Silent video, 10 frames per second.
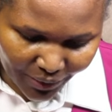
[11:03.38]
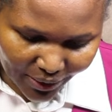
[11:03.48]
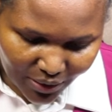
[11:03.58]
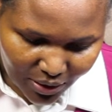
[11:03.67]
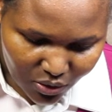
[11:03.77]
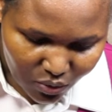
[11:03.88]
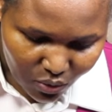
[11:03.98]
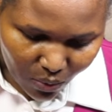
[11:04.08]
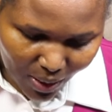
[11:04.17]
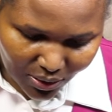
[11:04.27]
This
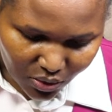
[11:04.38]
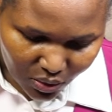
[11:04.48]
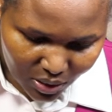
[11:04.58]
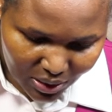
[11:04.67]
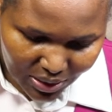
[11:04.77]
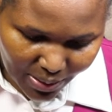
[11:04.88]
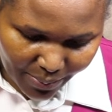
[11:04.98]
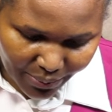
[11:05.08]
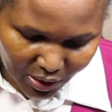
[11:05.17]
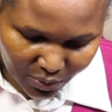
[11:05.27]
tool works on the
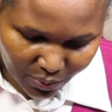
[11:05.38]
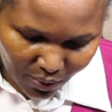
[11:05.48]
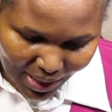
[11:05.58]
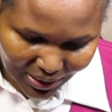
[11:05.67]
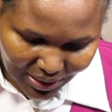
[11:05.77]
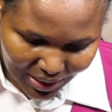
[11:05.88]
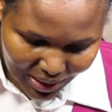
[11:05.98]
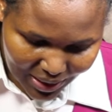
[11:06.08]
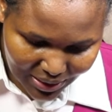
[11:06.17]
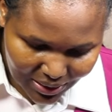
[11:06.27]
same principle as the
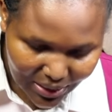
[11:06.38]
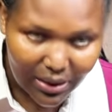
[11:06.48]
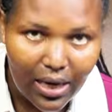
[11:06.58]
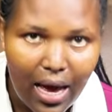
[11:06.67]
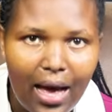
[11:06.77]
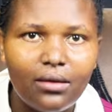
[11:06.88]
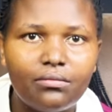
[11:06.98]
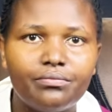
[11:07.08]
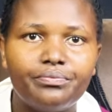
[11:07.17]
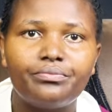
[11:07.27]
lens in a...
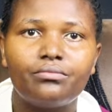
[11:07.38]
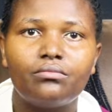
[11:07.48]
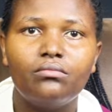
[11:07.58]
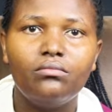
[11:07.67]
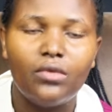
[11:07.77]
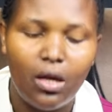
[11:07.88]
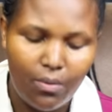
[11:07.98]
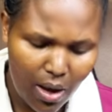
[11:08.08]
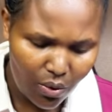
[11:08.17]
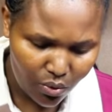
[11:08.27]

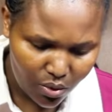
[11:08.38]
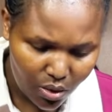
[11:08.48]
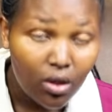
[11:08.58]
Wow.